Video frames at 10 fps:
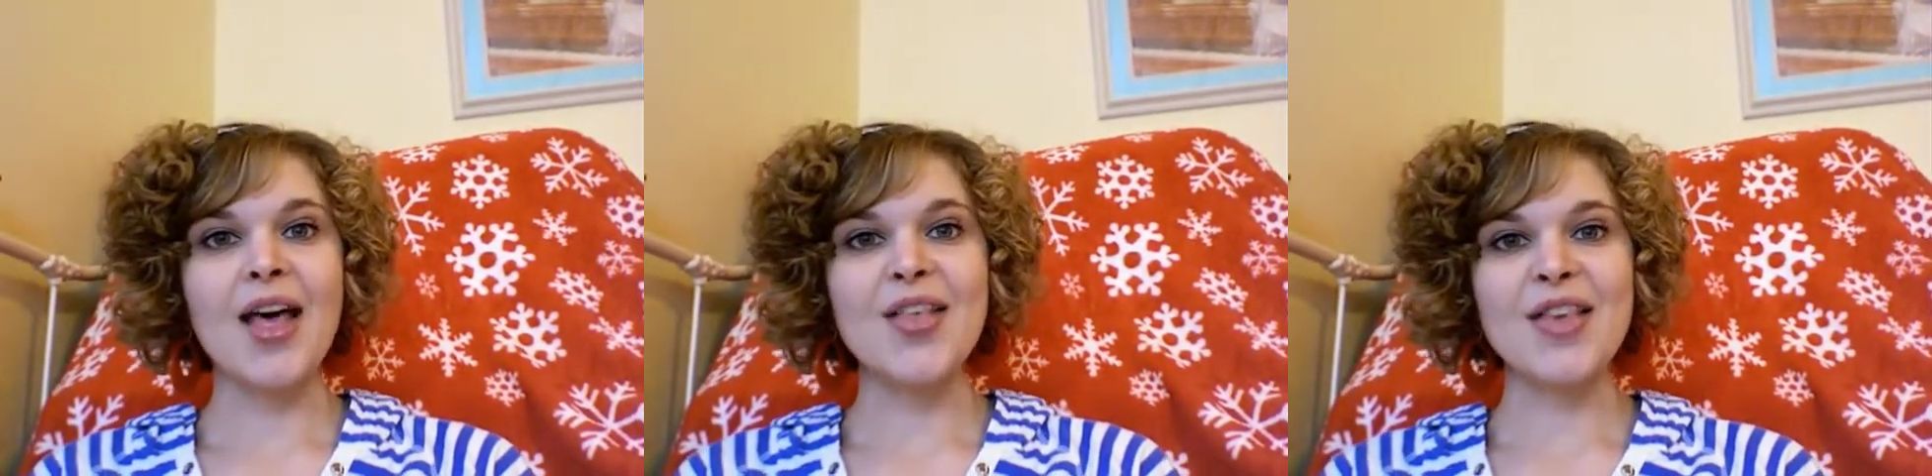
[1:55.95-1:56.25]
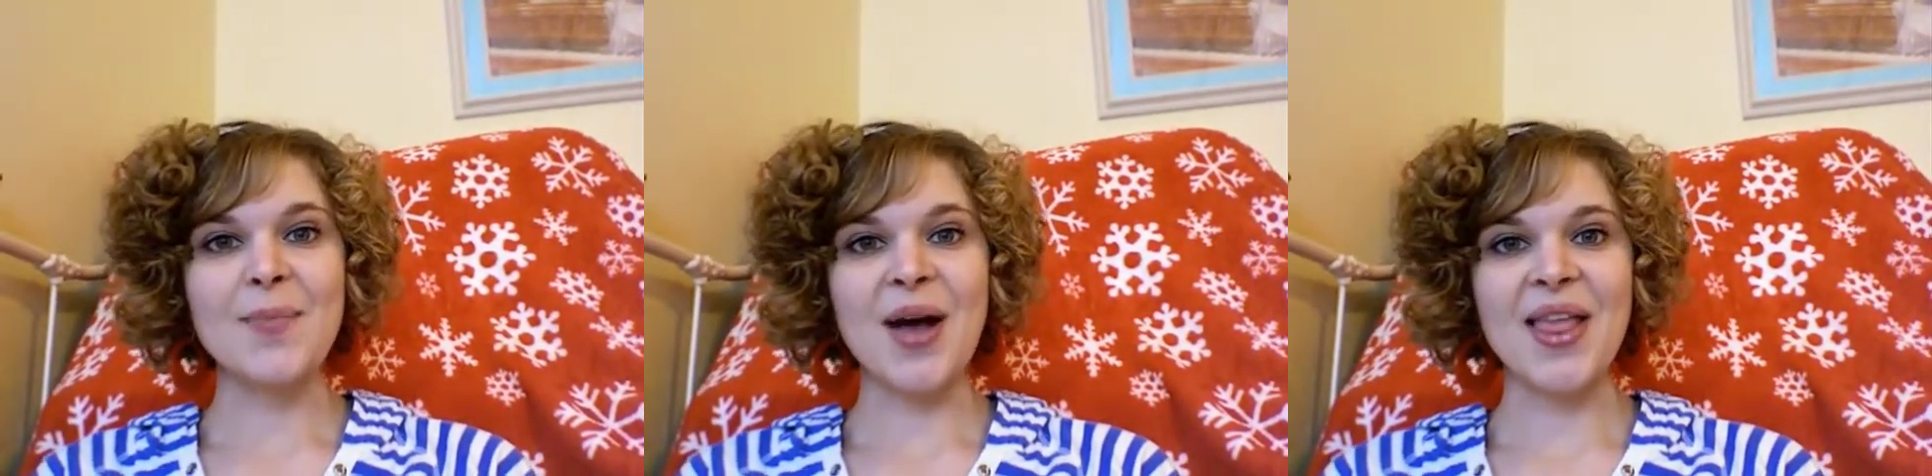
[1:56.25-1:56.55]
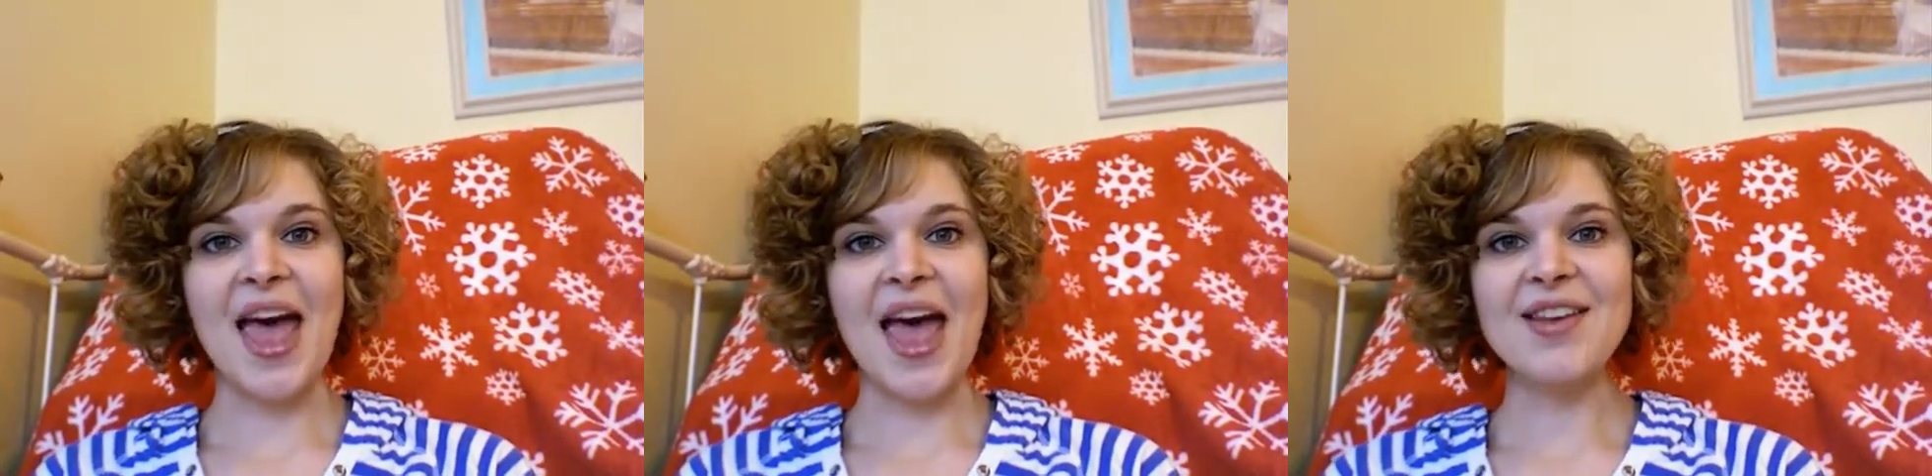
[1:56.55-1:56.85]
that by
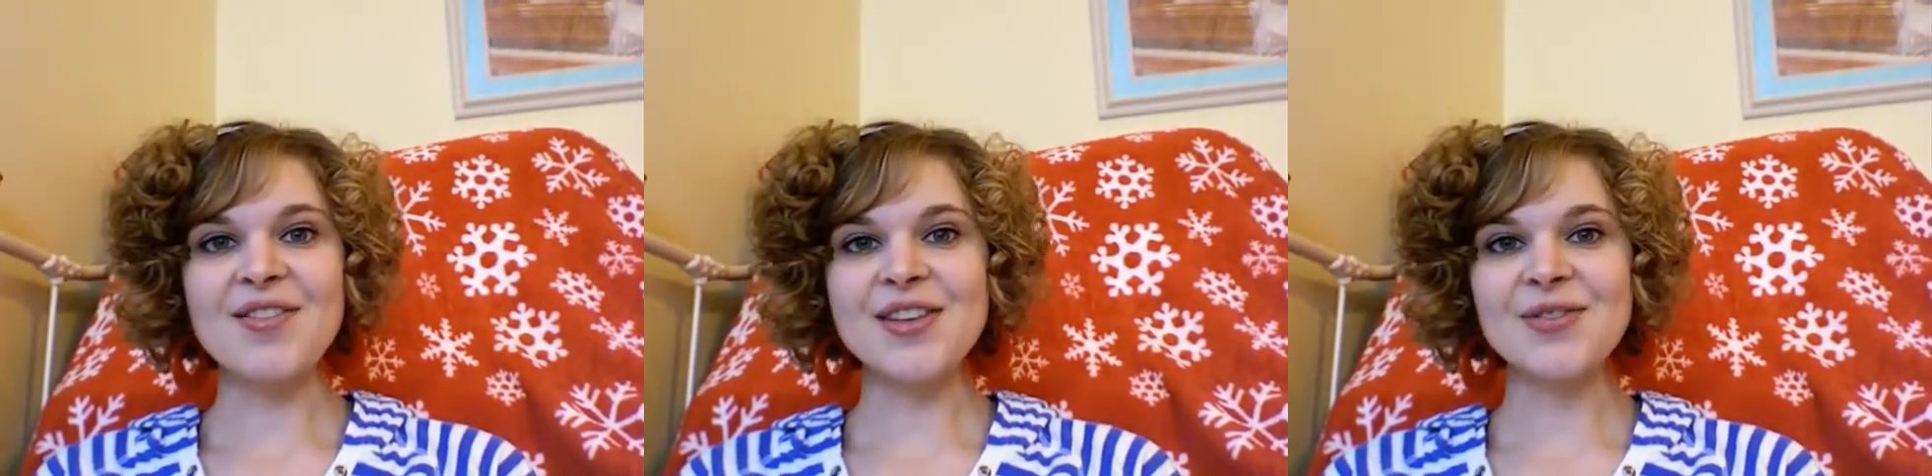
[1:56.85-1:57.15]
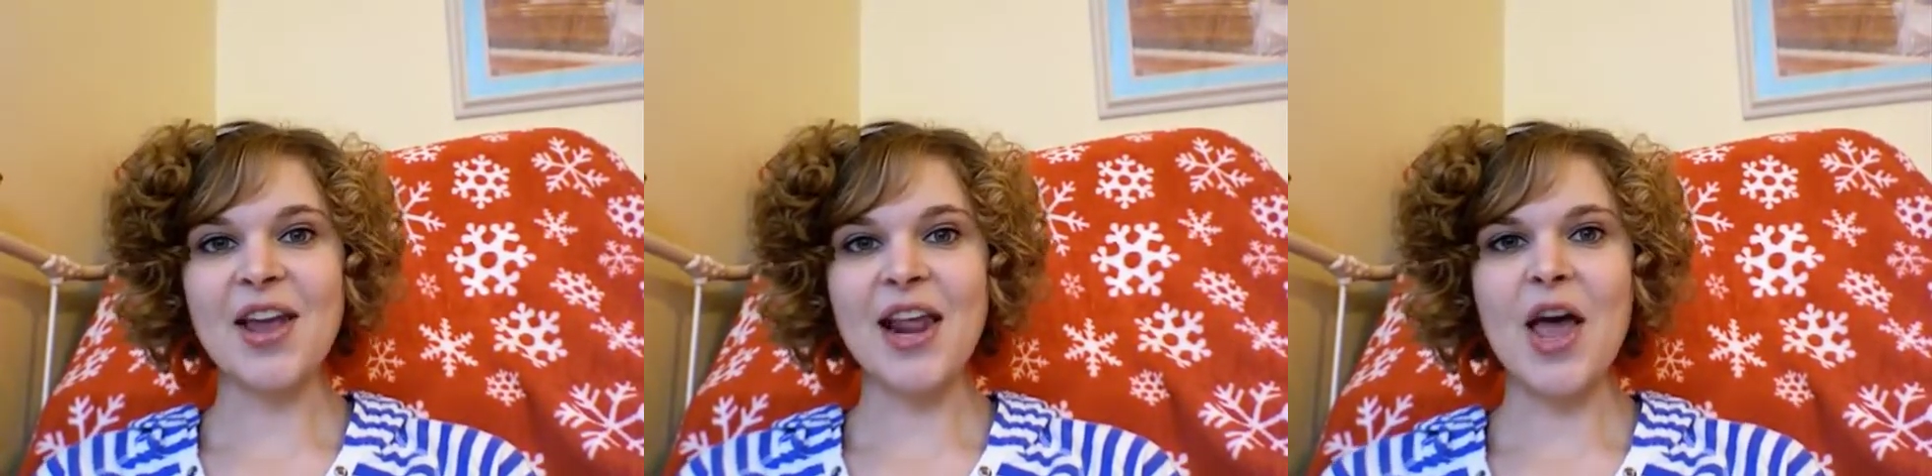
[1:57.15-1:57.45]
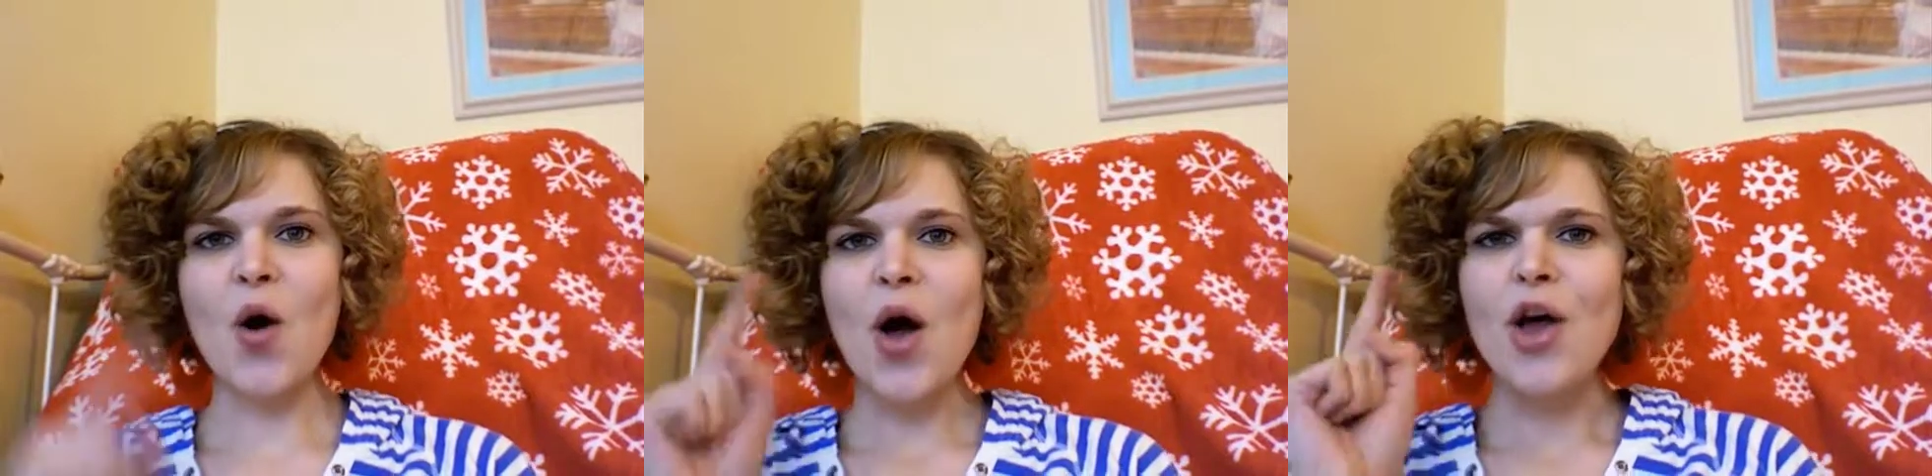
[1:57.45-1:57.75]
the end of this
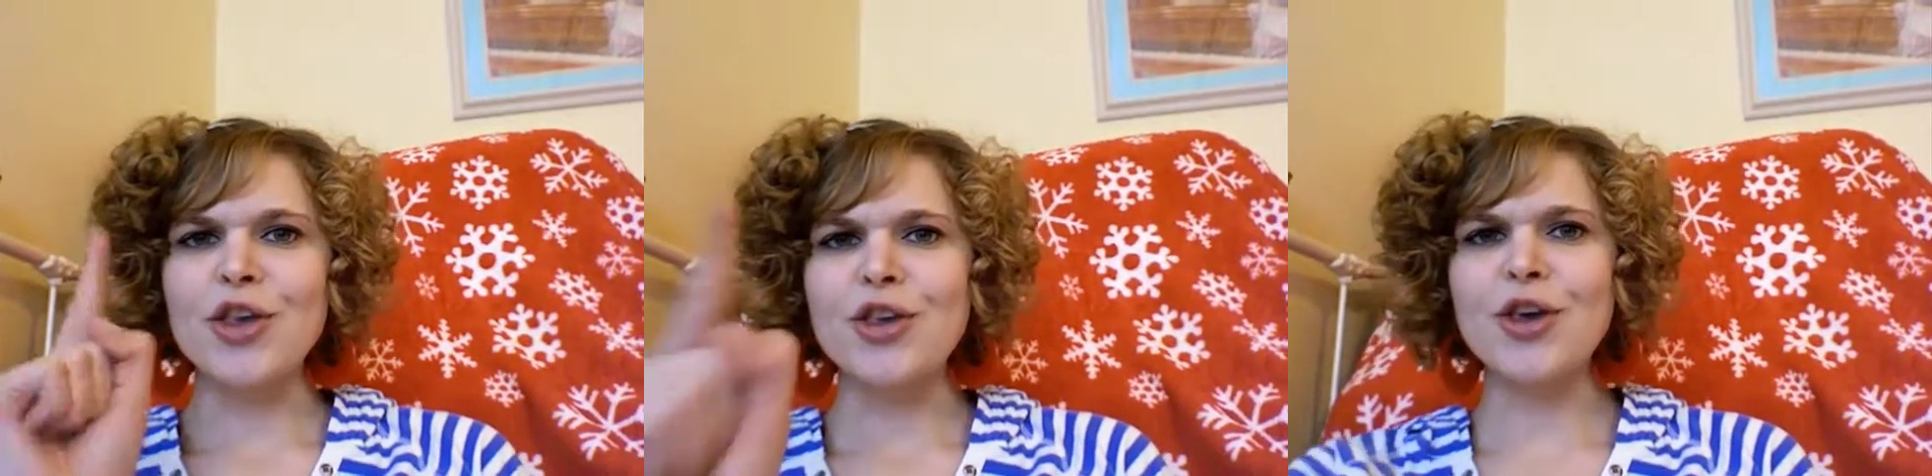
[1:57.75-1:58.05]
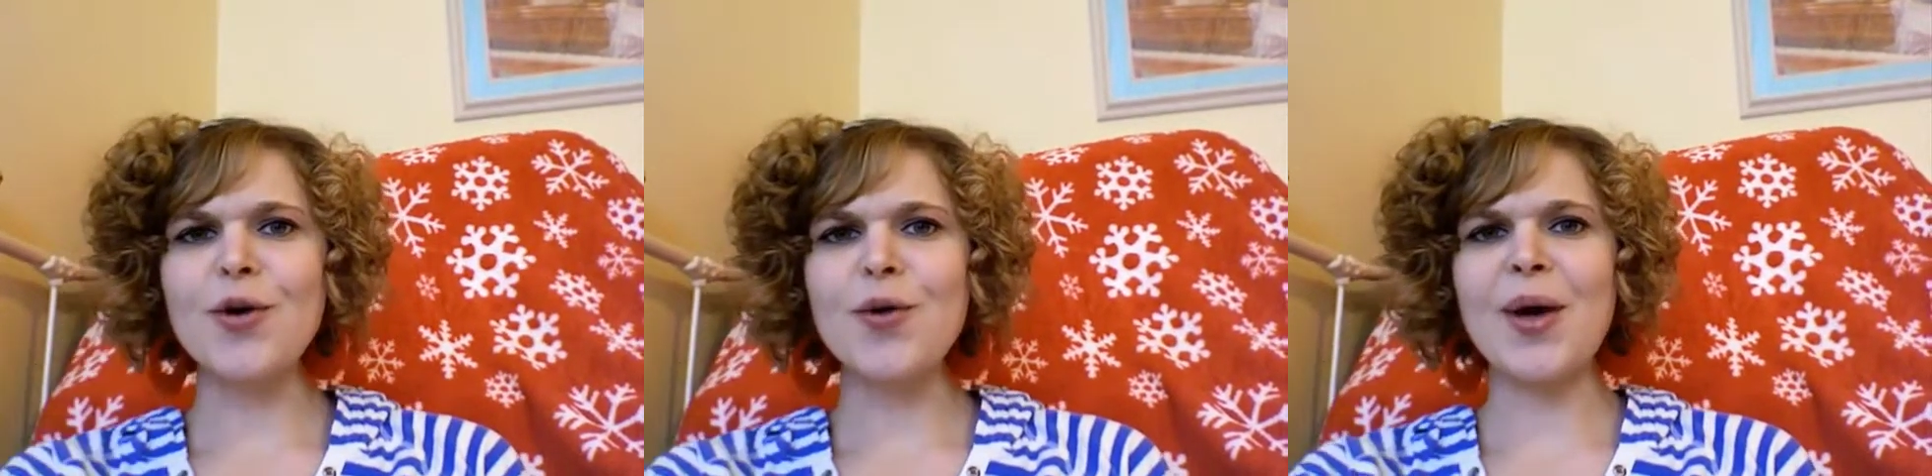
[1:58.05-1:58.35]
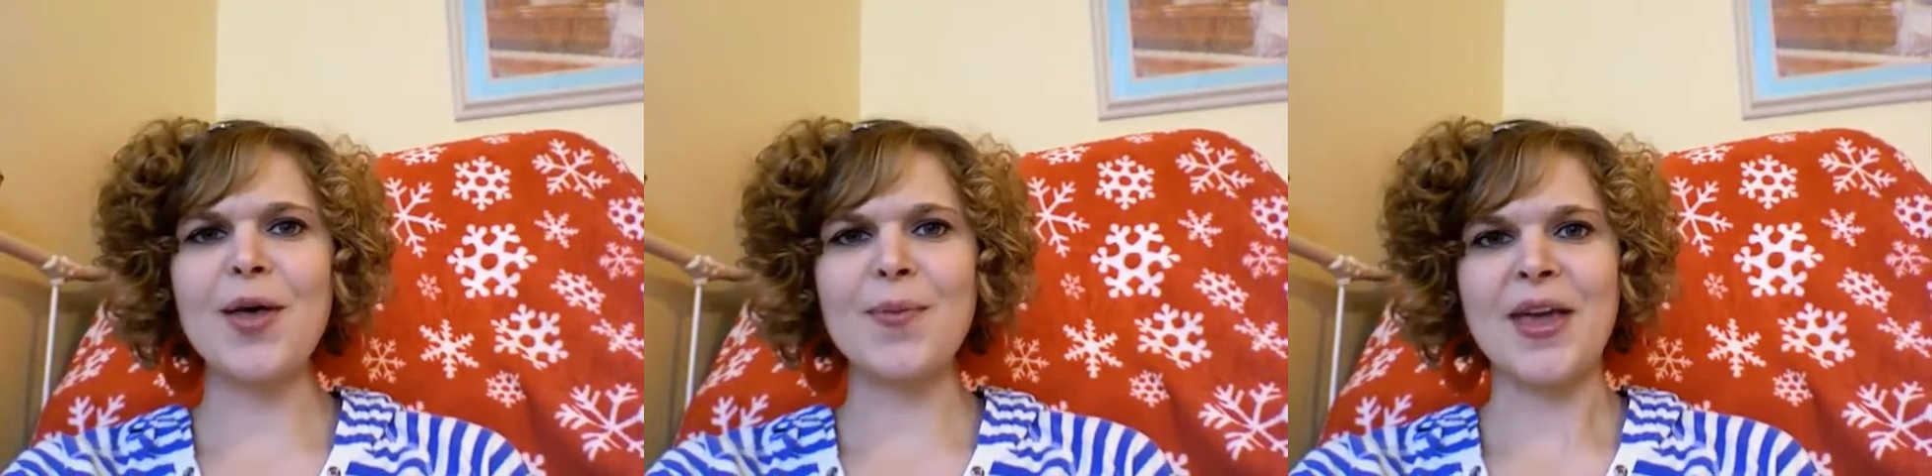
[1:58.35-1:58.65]
video, you
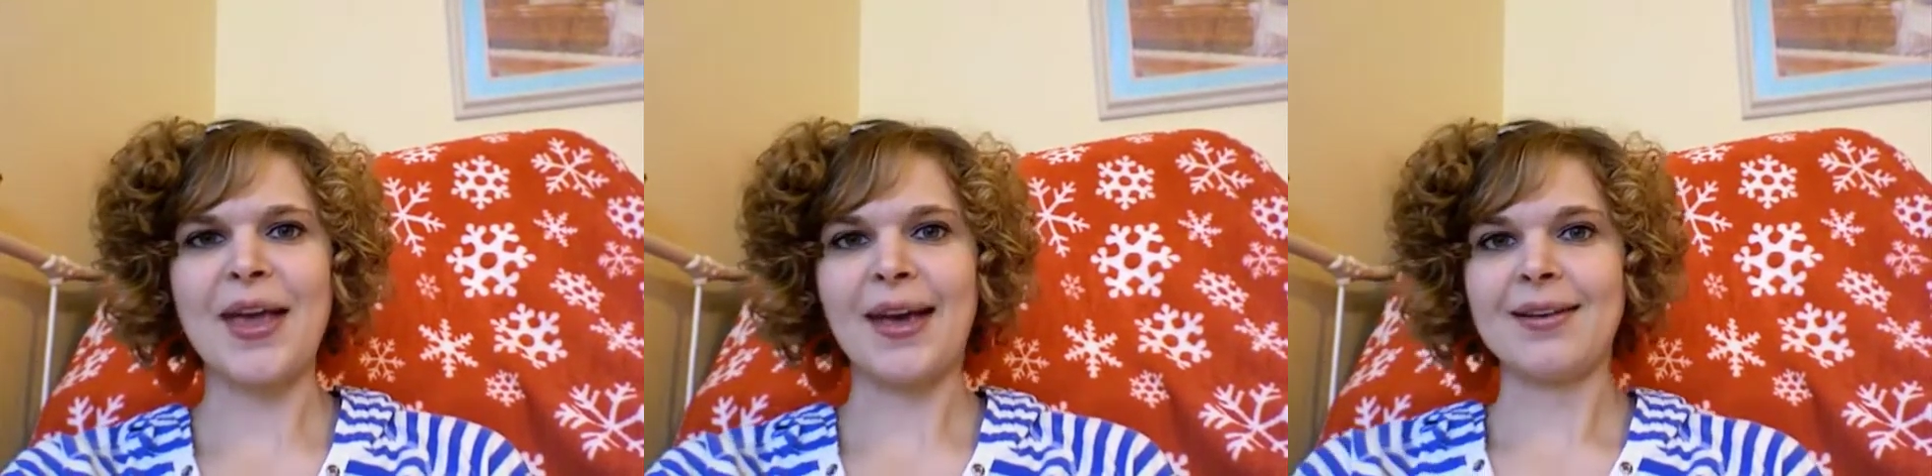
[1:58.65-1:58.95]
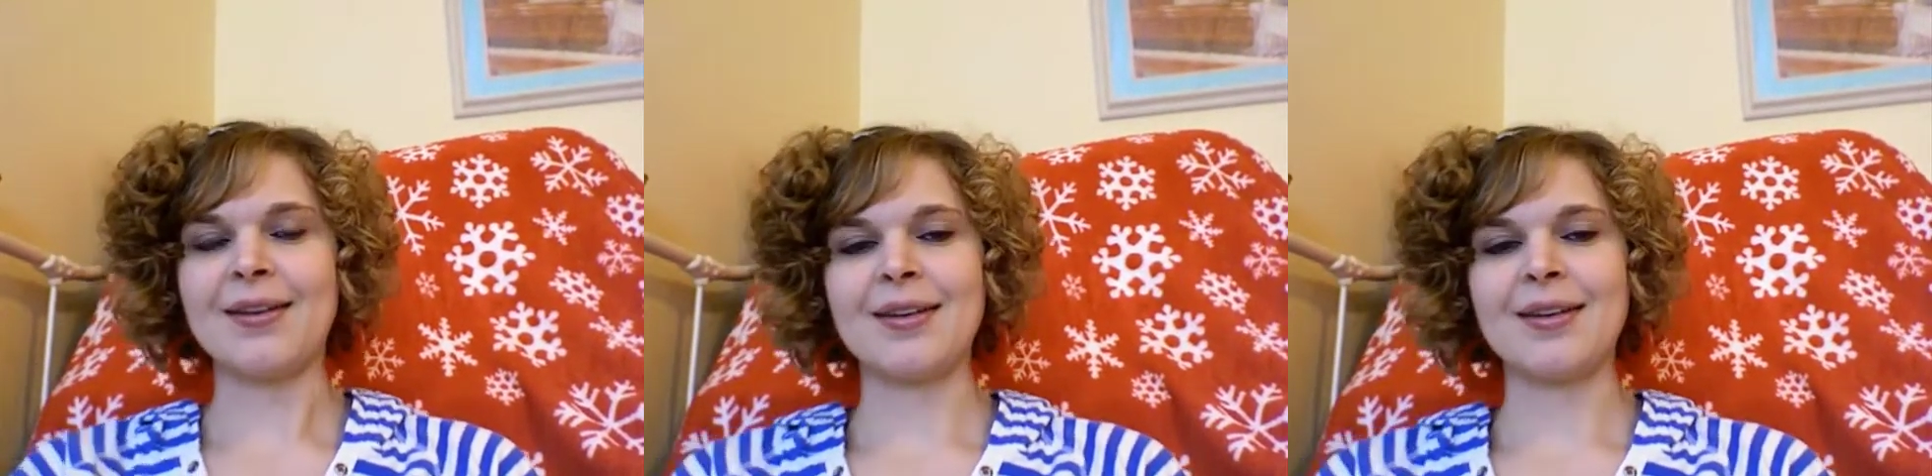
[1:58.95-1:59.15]
will be.